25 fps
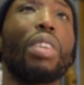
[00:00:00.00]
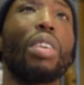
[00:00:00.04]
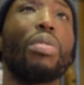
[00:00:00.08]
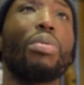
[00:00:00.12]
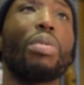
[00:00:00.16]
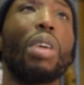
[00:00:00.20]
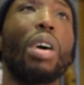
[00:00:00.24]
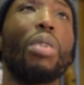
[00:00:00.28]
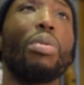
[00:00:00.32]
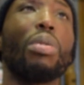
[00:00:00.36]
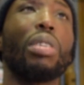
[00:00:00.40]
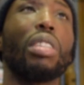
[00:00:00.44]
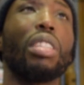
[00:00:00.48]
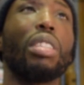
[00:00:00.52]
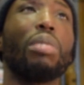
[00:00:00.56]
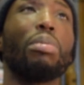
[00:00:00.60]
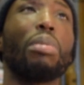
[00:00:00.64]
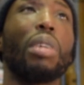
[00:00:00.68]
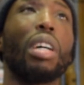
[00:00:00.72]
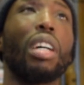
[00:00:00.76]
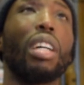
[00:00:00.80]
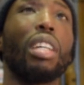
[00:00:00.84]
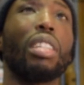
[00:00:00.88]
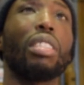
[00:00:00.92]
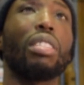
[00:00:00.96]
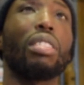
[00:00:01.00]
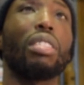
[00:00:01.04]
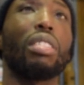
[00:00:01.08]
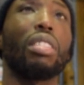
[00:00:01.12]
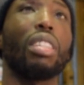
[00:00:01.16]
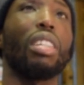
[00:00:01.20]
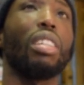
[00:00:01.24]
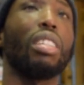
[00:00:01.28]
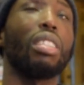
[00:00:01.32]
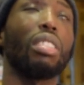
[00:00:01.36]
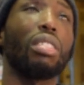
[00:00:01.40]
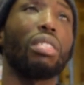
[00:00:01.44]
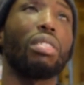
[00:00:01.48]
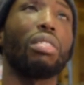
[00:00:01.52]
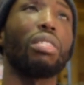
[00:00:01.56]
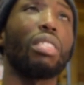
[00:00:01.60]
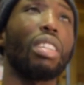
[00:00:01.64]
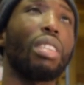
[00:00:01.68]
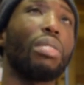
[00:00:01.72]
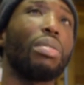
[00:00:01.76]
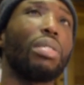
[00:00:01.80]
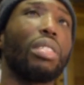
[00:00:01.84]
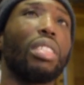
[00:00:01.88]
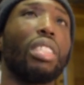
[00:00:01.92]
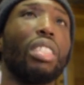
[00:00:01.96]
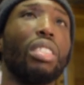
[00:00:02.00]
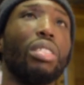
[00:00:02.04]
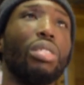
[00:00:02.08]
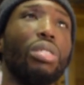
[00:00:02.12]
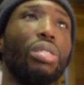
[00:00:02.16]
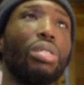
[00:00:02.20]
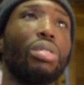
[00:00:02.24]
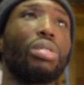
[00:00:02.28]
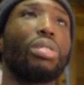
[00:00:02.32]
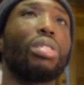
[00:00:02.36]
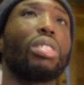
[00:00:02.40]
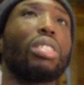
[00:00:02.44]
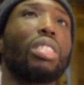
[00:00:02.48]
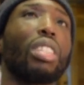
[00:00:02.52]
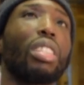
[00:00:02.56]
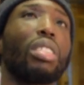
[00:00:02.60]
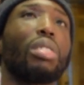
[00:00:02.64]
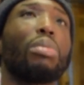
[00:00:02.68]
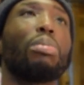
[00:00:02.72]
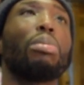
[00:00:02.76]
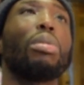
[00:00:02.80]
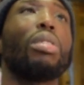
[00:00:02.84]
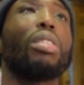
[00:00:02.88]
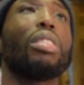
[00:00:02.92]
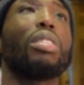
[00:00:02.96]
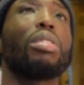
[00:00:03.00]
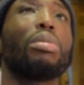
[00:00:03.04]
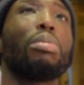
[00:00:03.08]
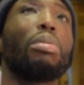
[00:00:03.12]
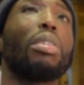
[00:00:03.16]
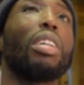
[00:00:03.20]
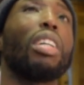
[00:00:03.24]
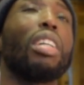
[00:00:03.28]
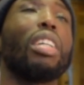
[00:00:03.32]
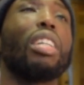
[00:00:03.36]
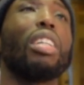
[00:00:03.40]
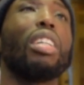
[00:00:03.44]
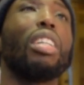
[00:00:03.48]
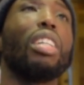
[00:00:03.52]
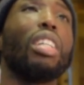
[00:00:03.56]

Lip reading: I went in my estate the other day, New Cross had to pass by.